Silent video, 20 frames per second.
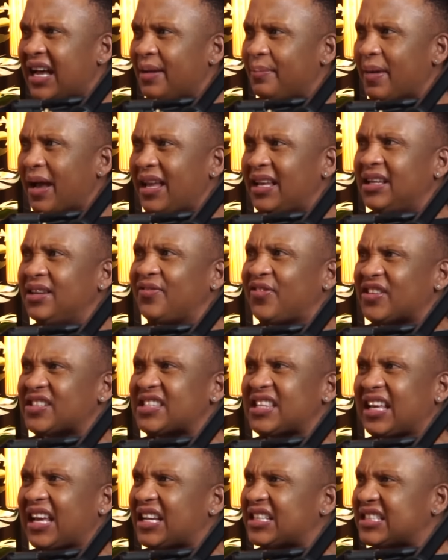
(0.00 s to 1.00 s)
My
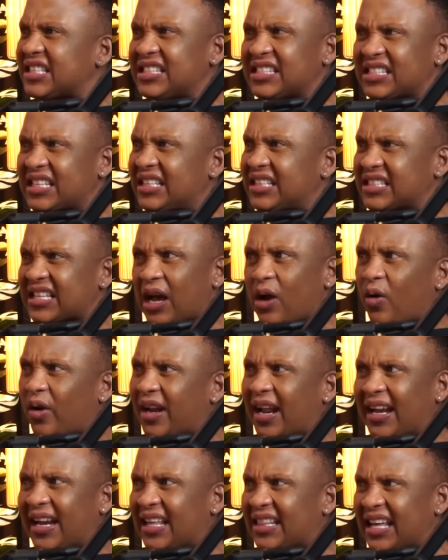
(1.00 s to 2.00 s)
investigation skills are on
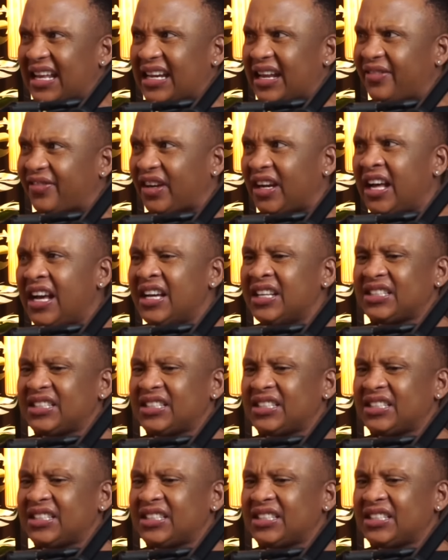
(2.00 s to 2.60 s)
another level.